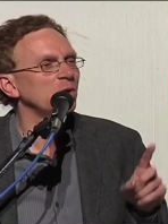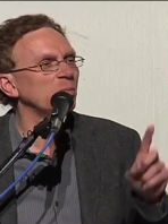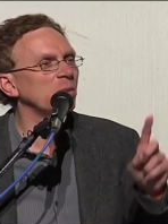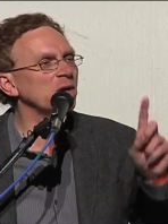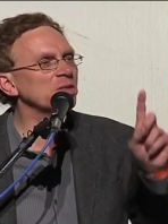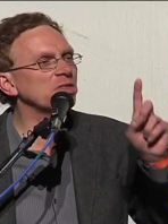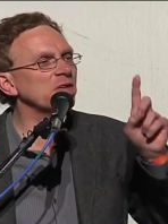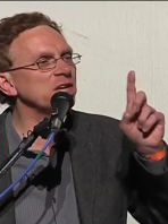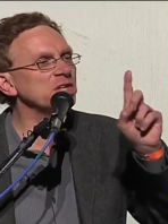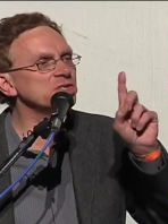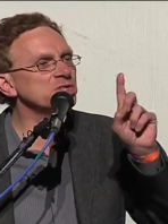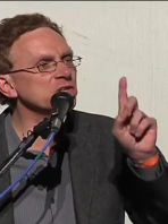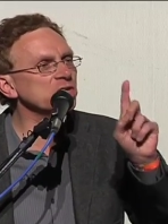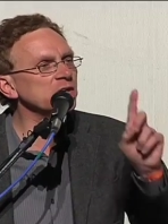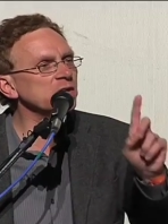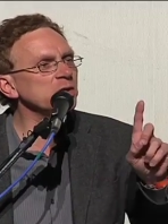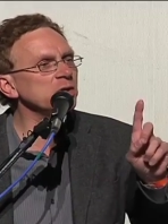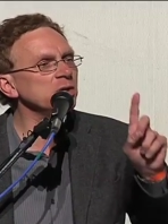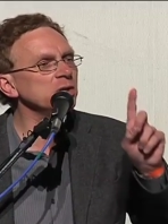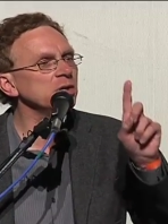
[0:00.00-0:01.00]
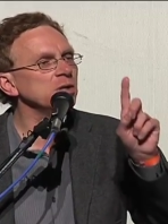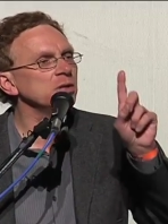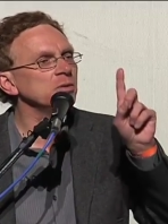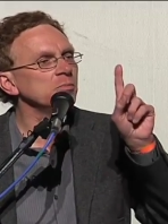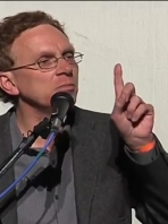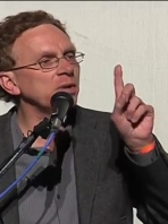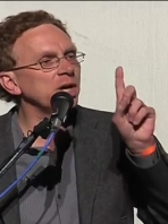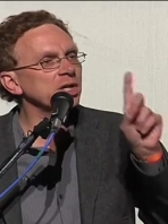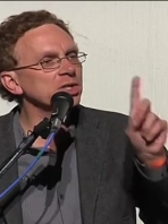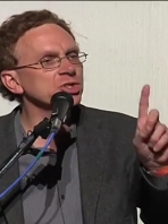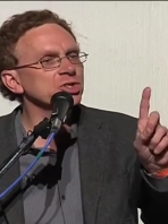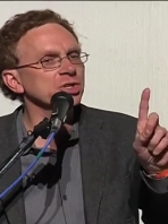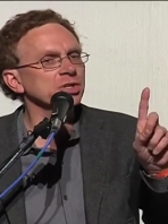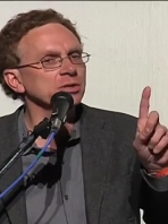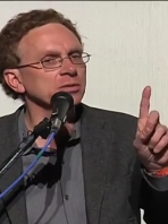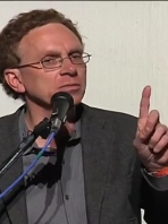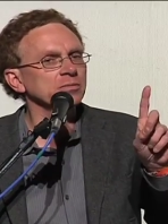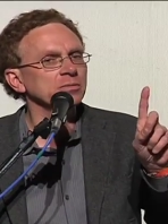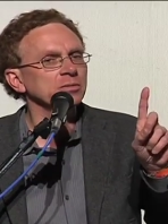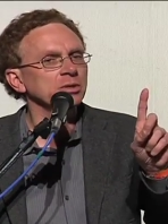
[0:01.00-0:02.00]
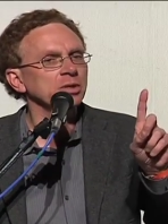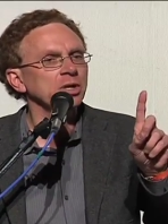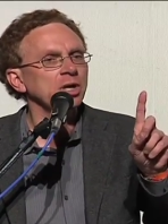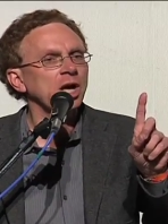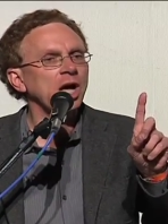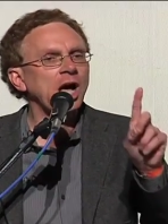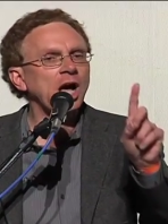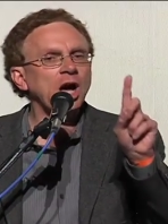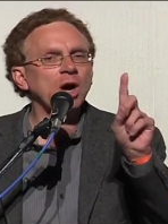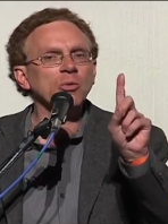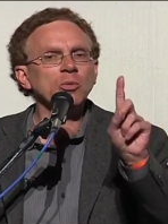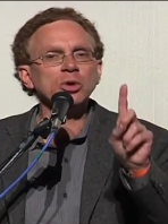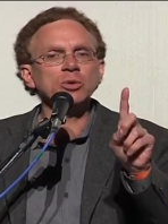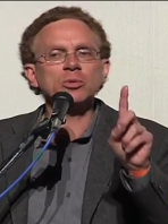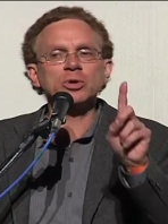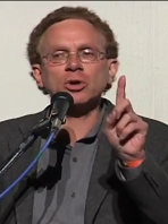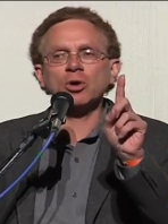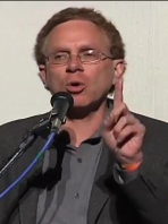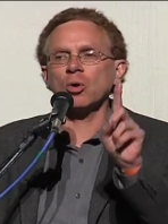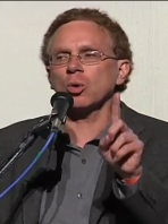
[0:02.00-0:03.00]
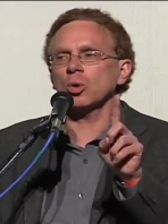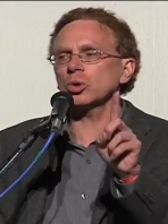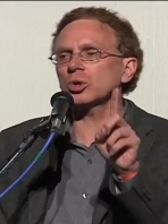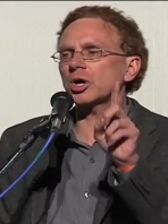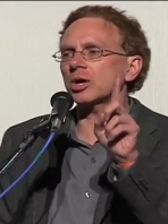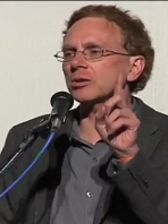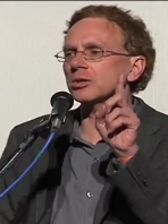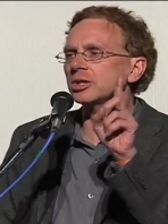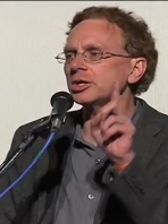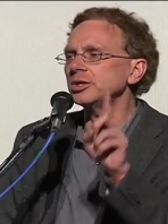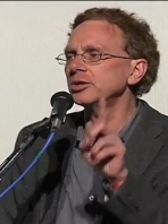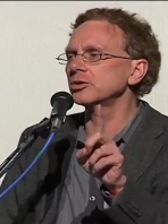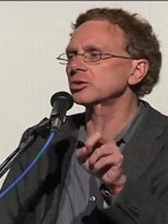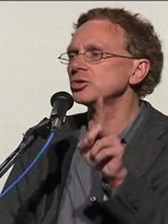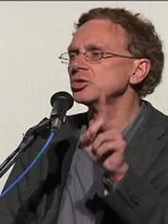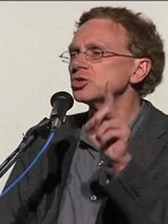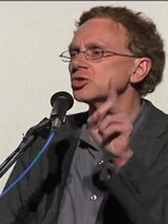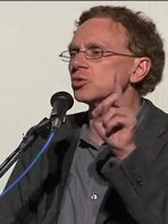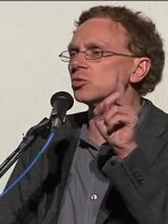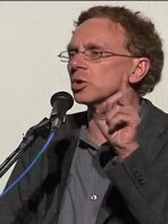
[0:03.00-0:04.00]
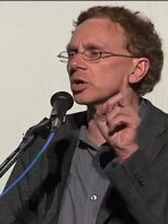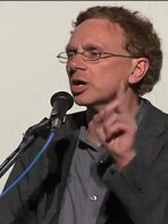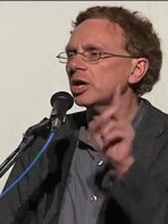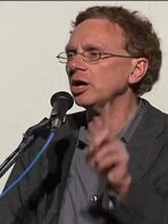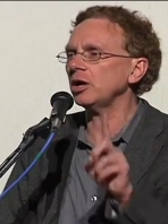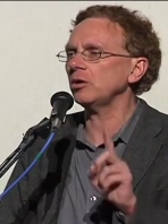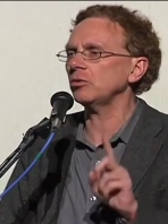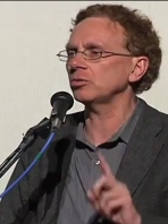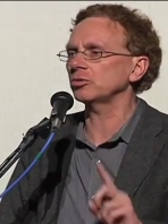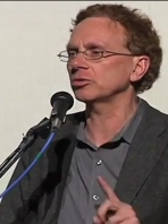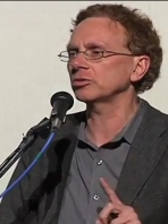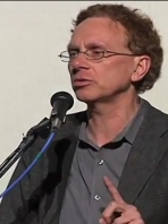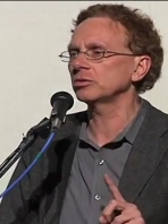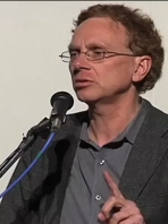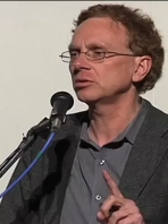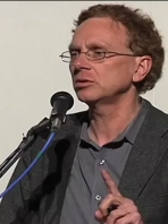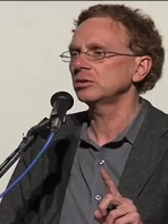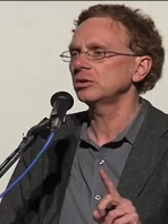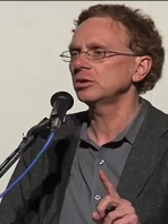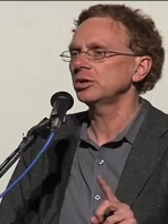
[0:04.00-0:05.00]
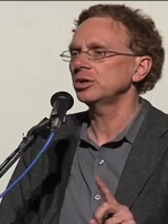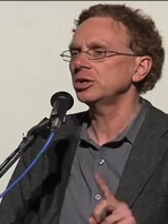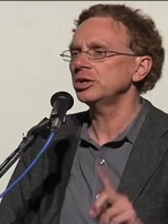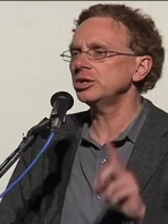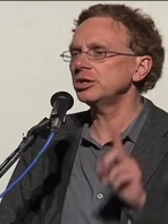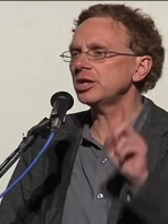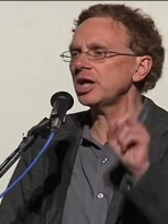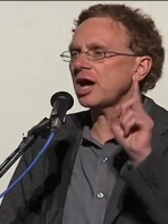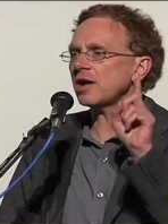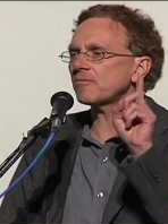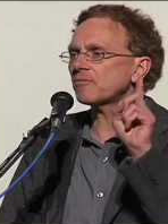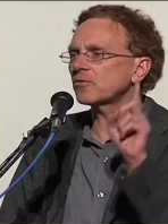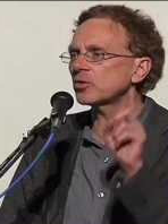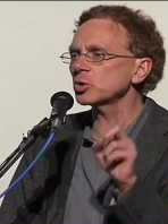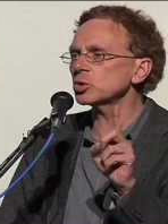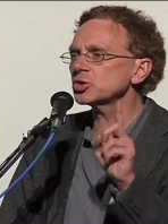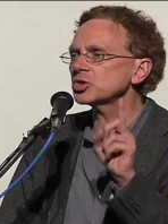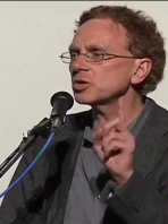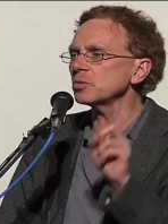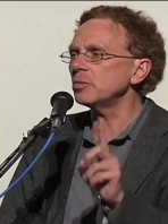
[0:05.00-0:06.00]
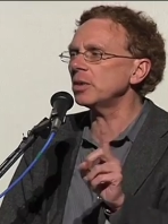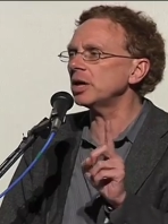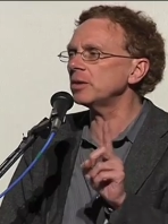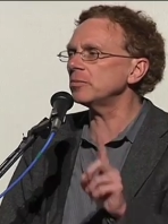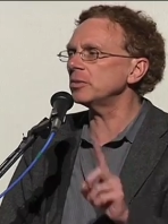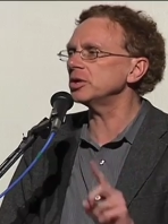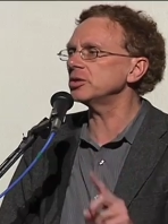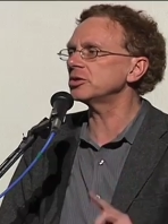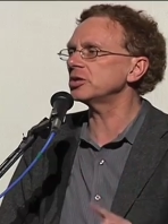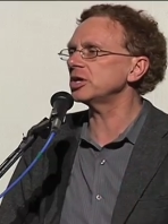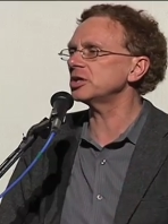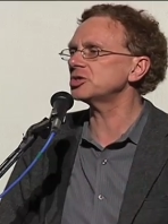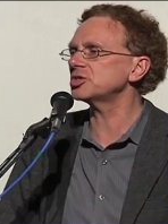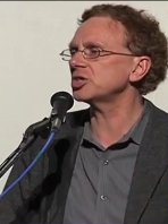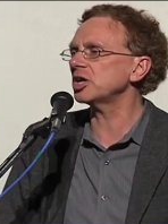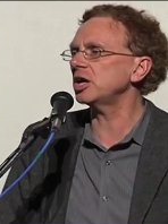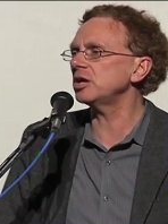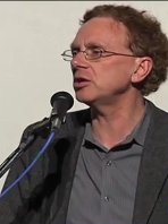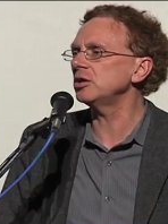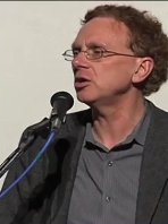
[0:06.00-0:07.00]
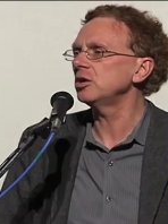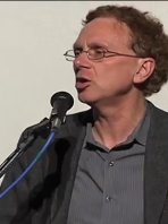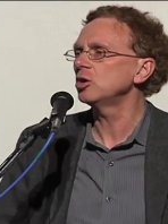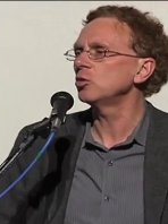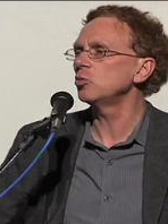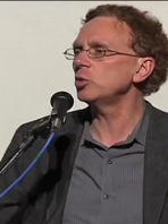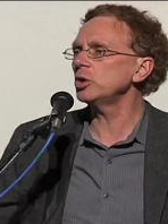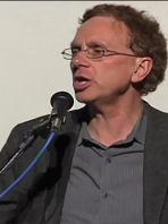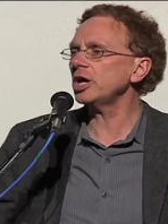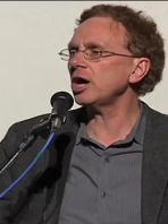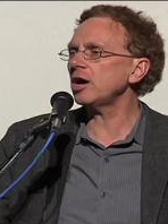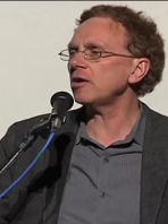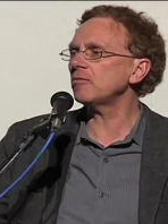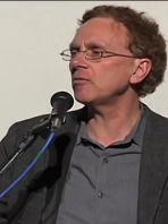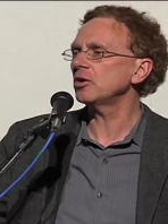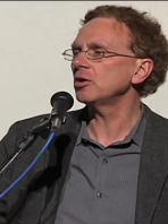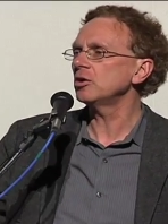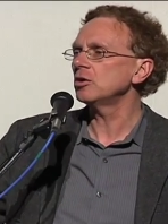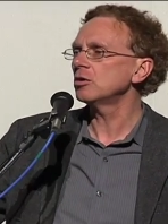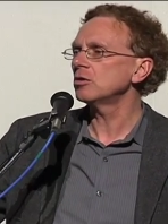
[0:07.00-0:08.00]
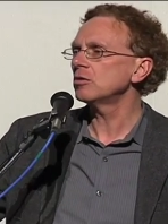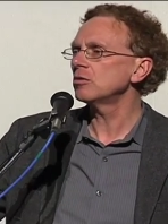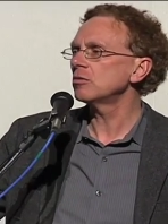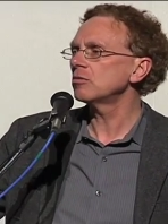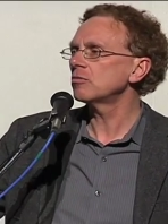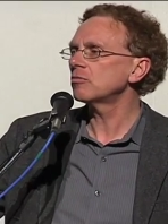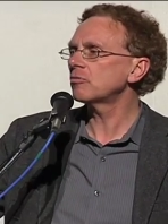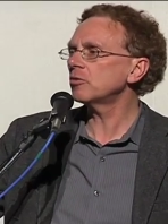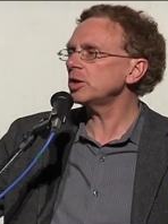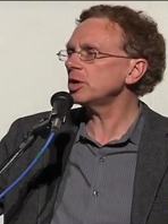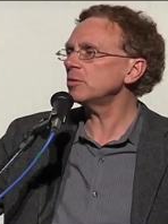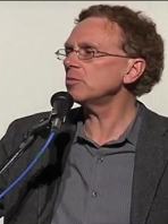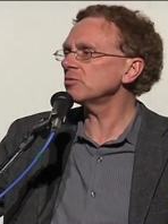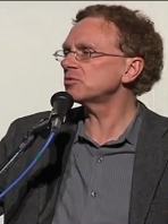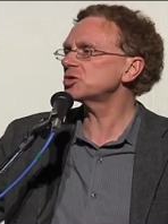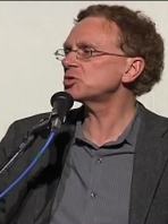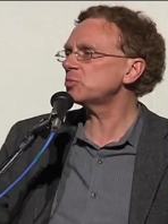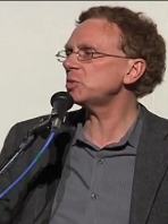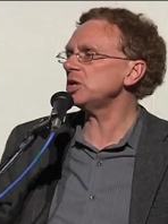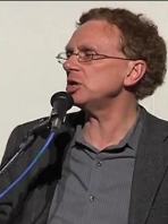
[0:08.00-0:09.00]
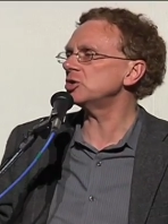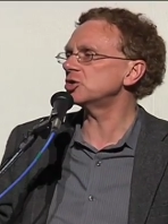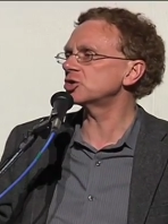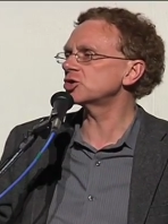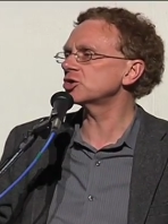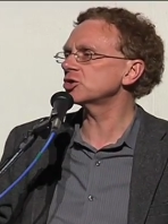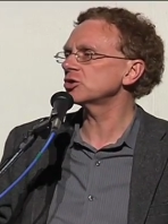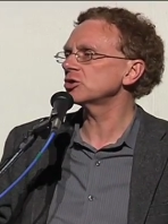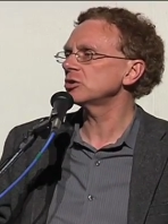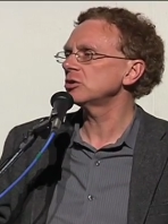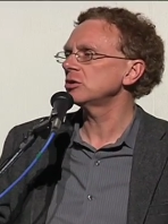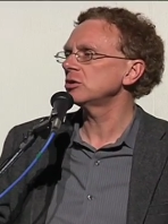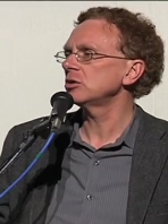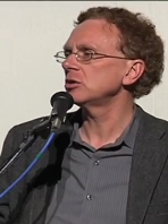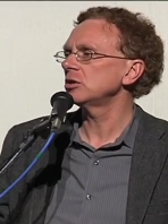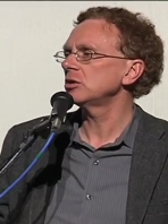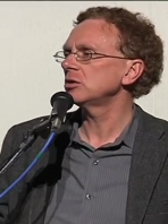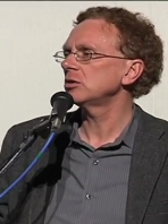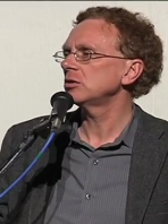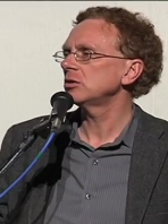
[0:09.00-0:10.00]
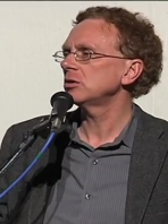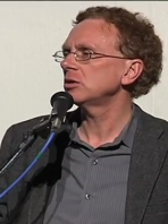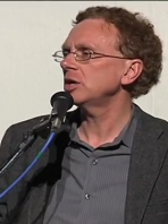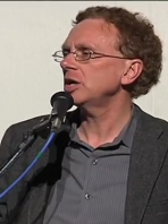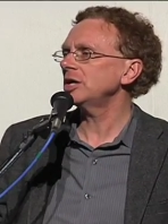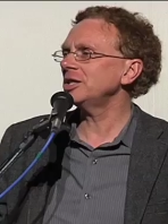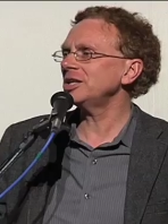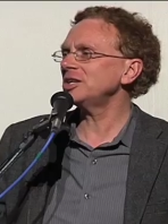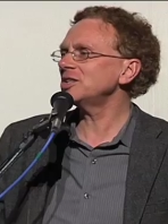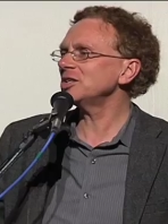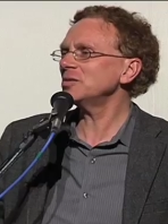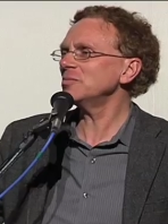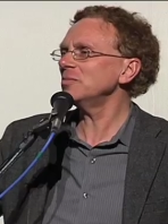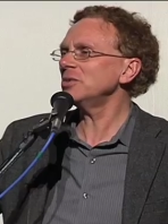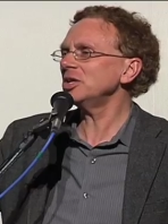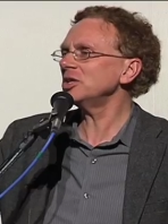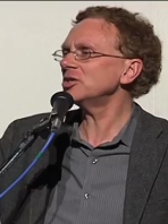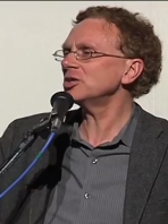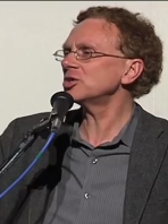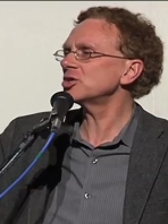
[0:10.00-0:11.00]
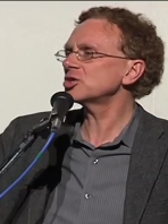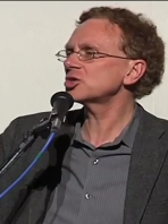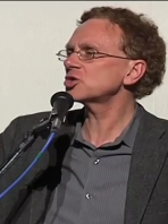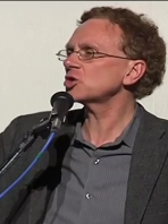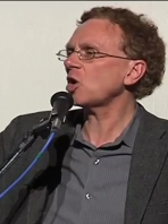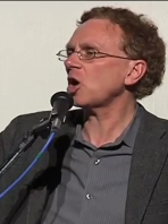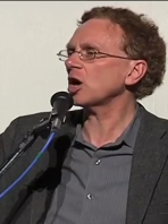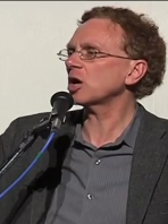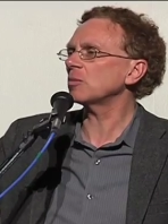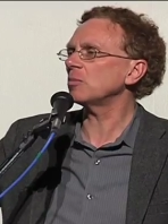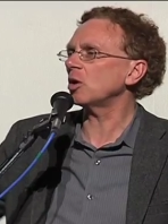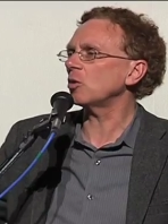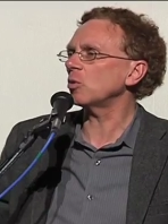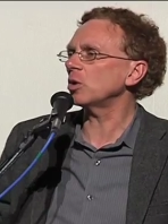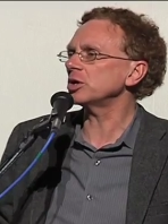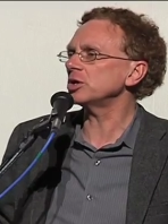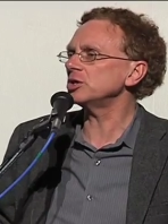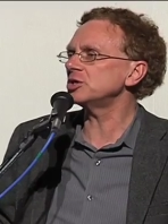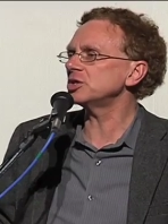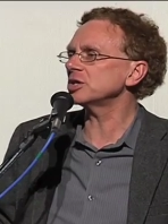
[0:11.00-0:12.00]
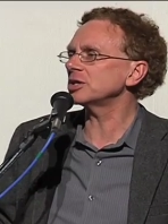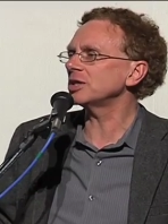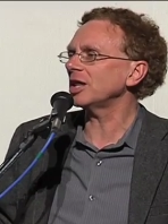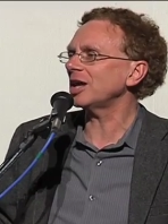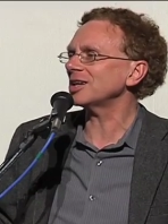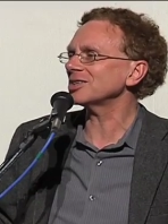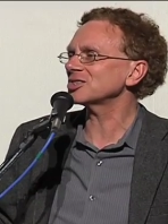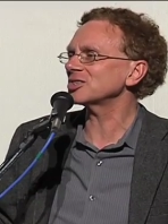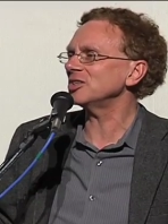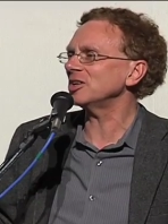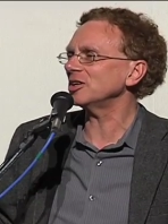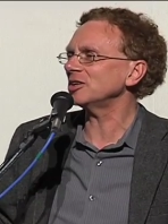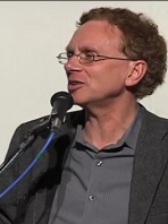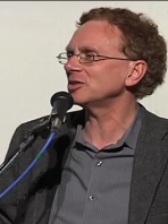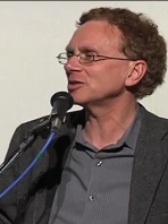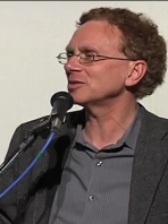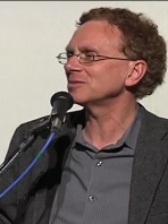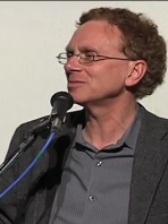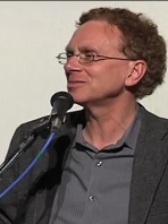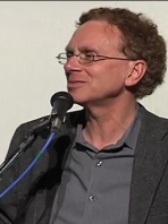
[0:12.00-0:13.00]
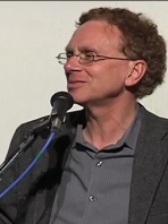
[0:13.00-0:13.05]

But they did mention how we would hold our leaders to account. In that First Amendment, they said, we have freedom of speech. And they didn't mean to just talk about what you did last night.